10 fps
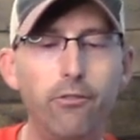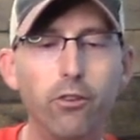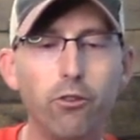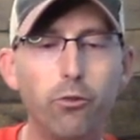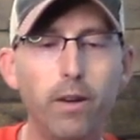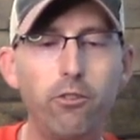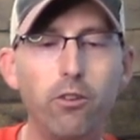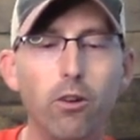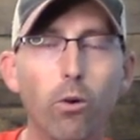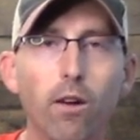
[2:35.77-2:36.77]

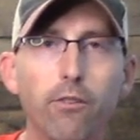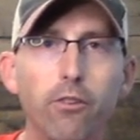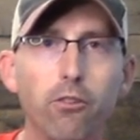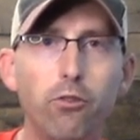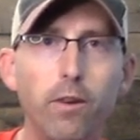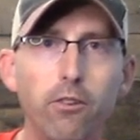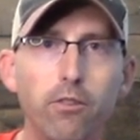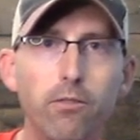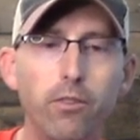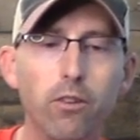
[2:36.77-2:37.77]
filtration and oil
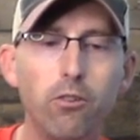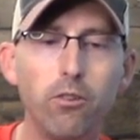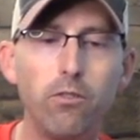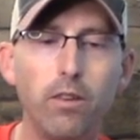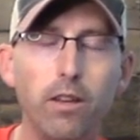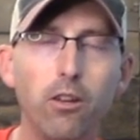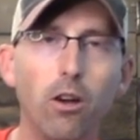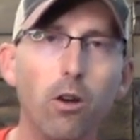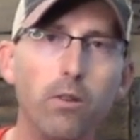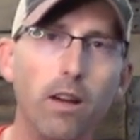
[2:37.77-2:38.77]
filtration filters that
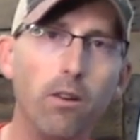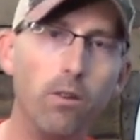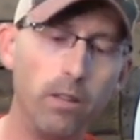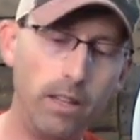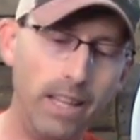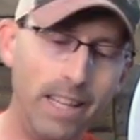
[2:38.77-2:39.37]
go not only